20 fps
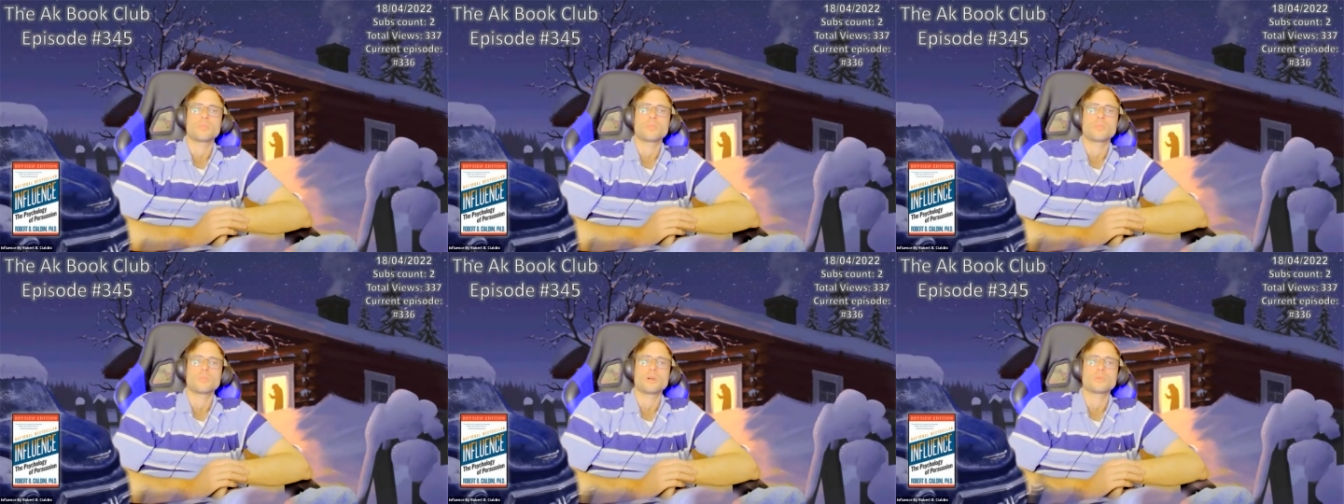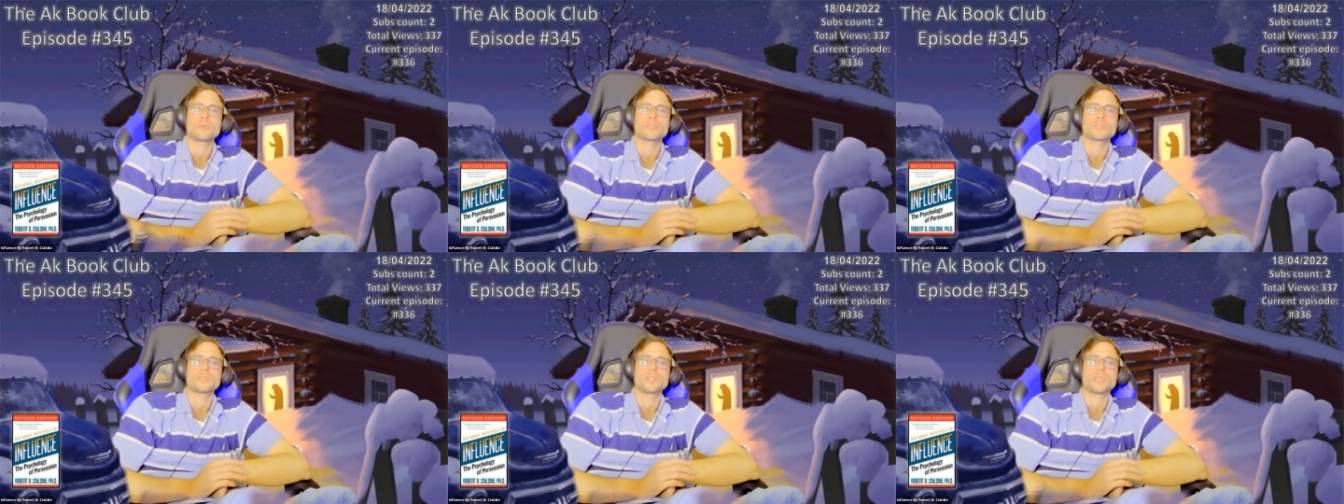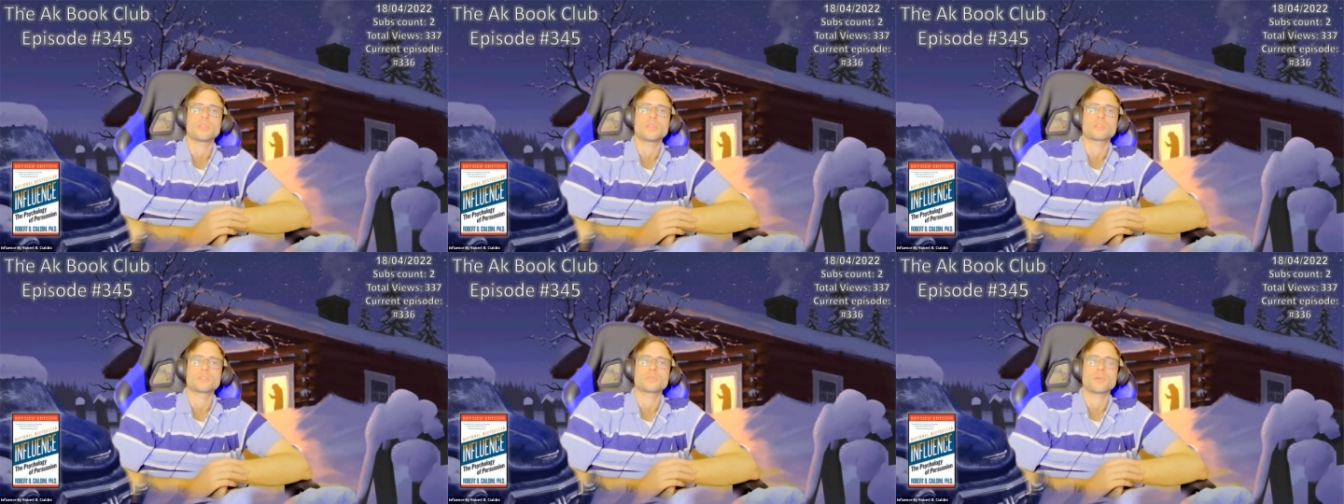promised
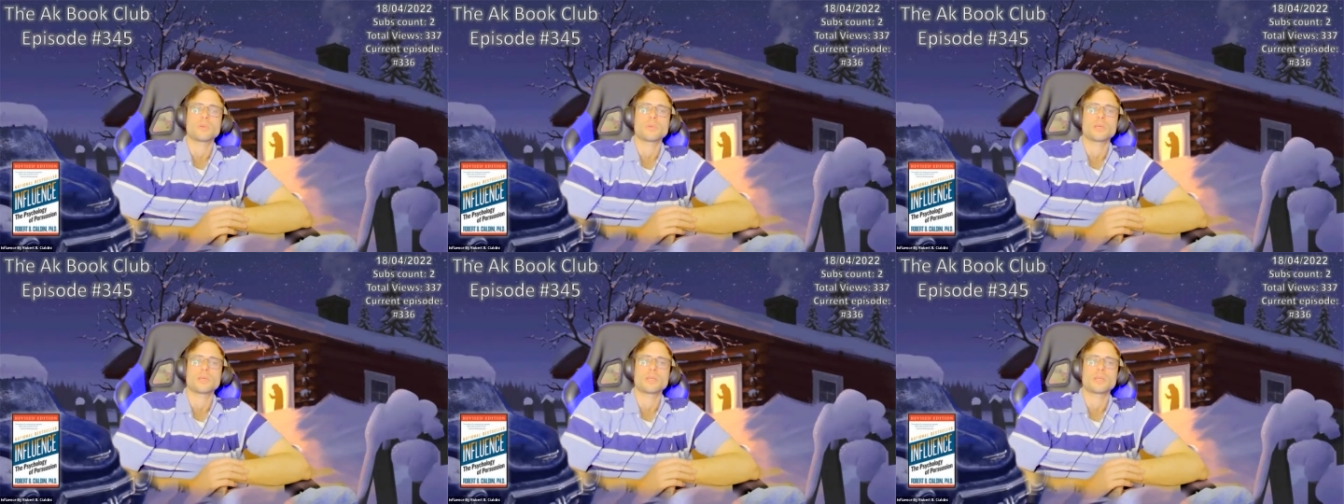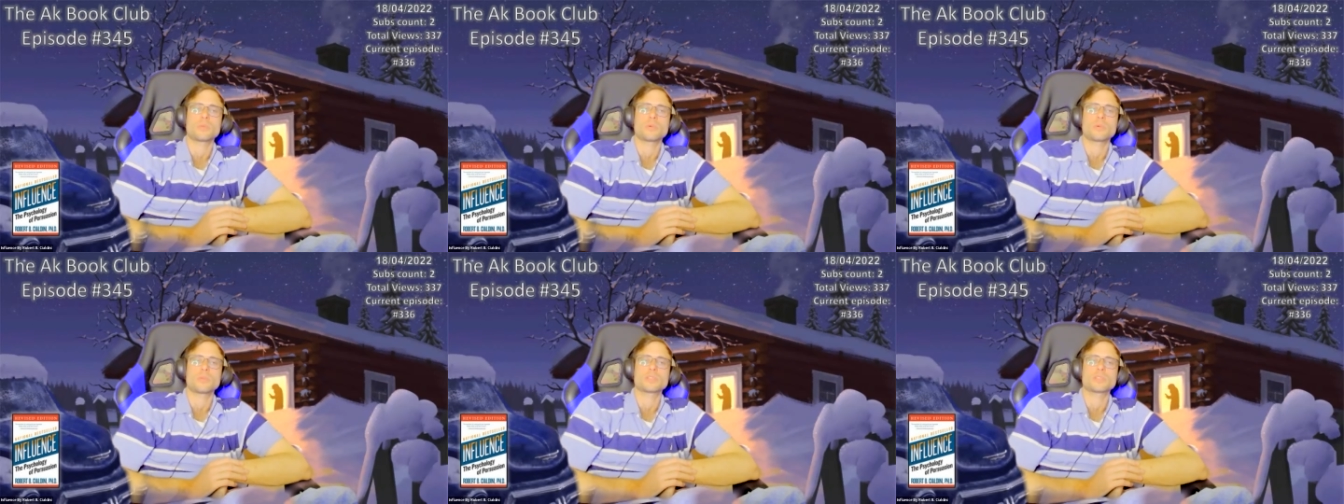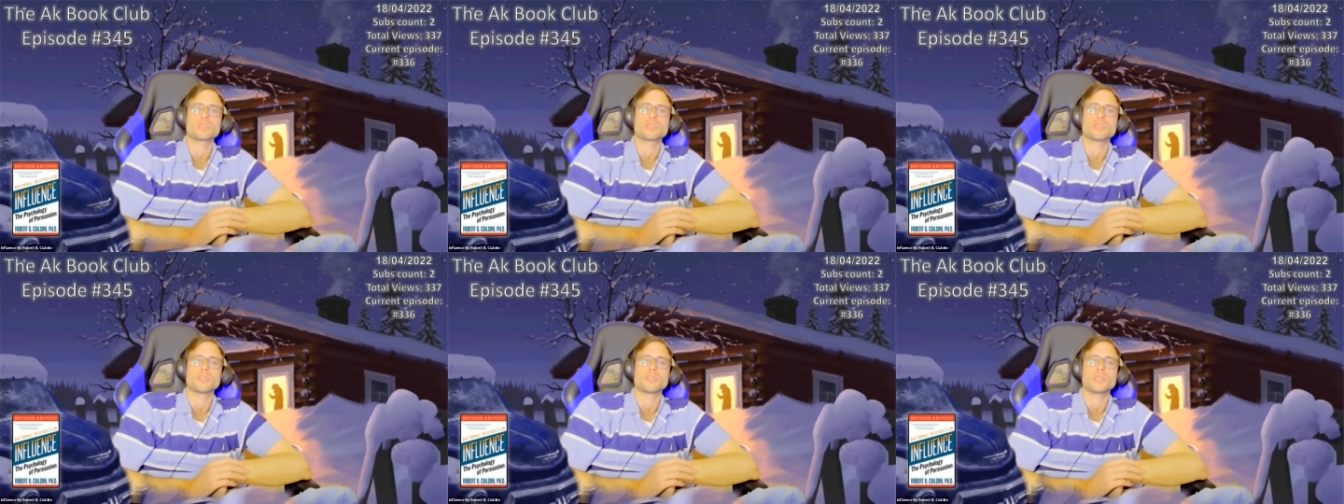a newspaper
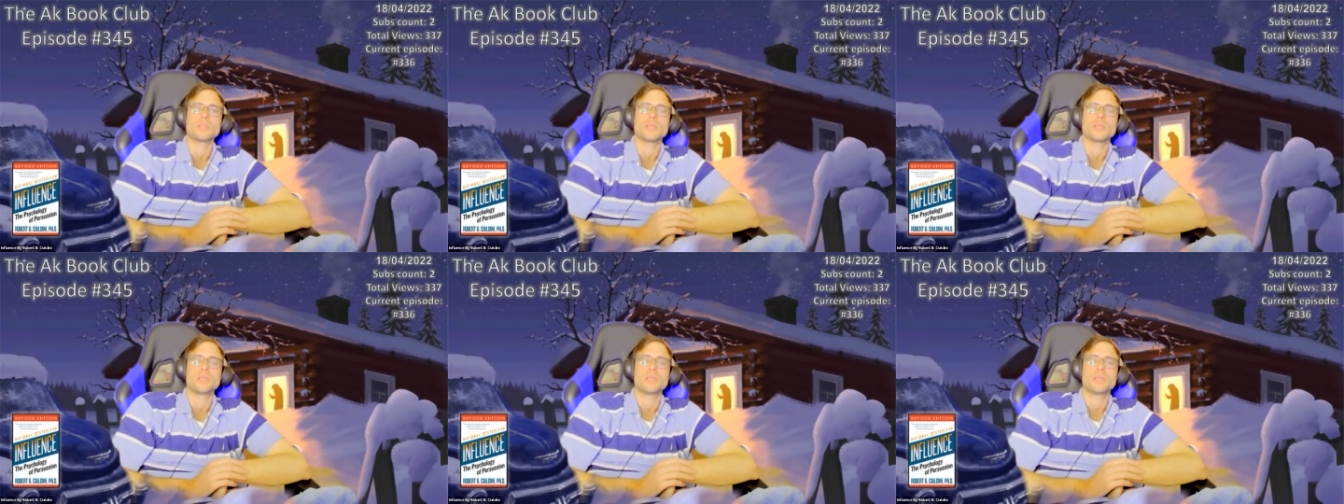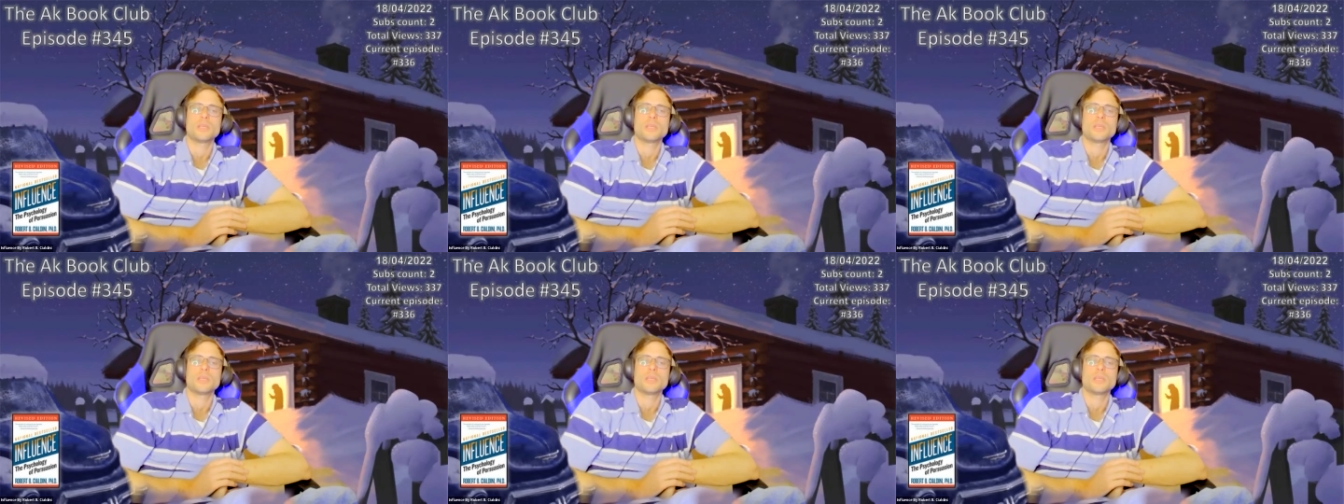publicity